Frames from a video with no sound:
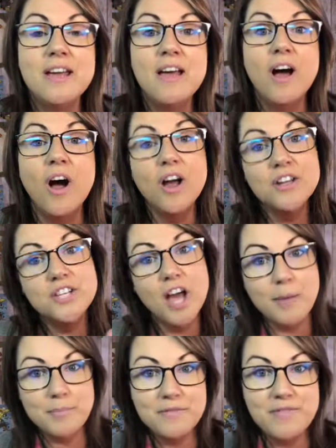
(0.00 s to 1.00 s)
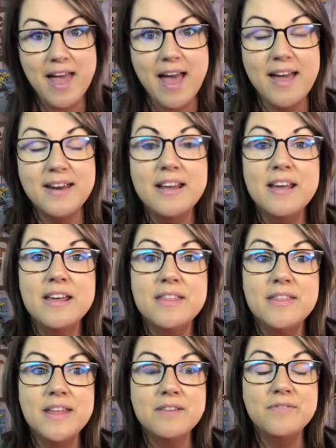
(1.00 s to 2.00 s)
On top of that,
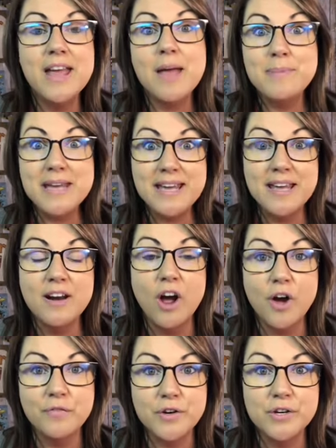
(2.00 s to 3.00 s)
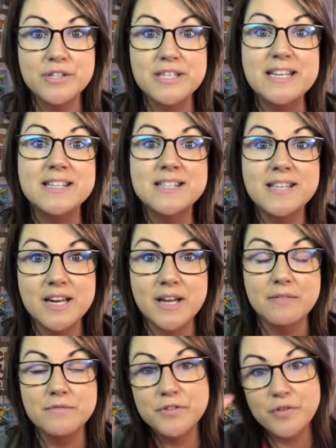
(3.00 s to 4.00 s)
then VIPKid offers
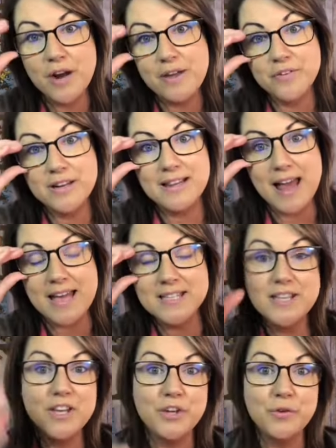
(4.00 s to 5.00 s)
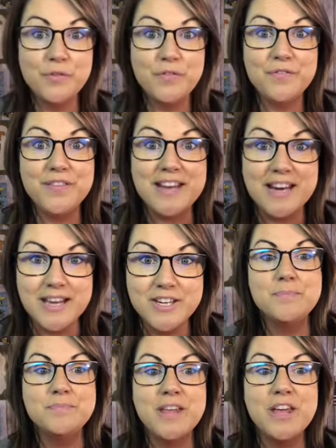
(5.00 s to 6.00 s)
incentives for every class that you finish.
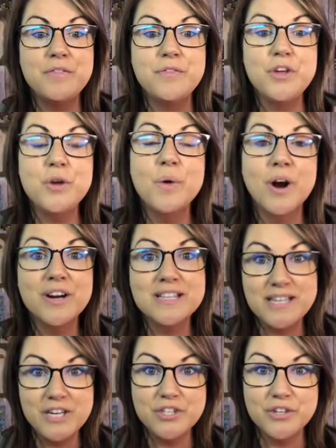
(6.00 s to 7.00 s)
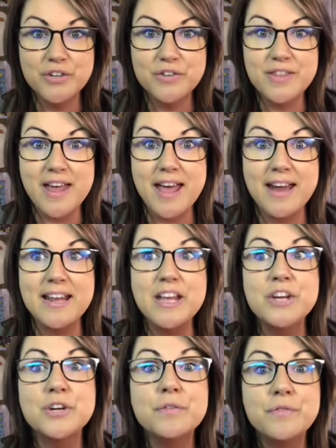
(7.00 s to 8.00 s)
If you are a teacher that
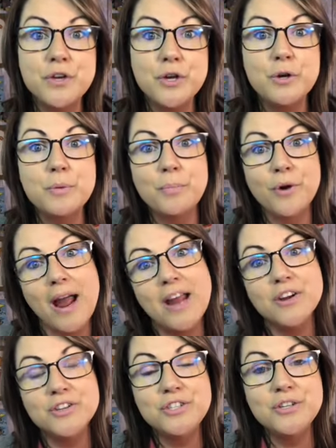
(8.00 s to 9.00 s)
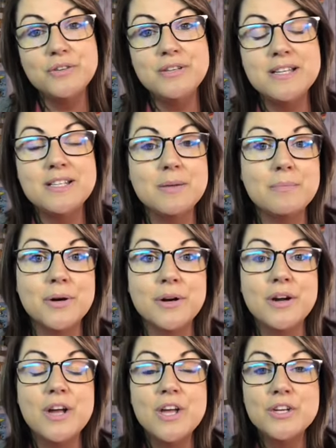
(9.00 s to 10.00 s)
interviewed prior to December
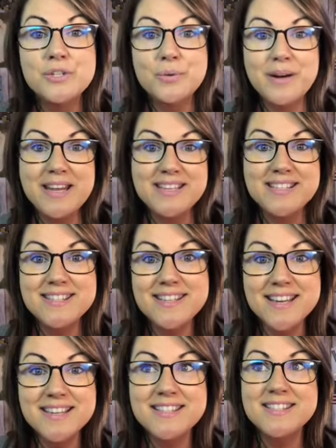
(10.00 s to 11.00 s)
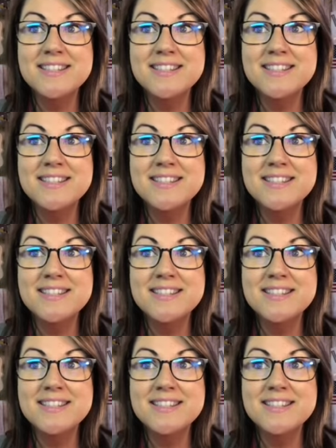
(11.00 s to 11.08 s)
26th,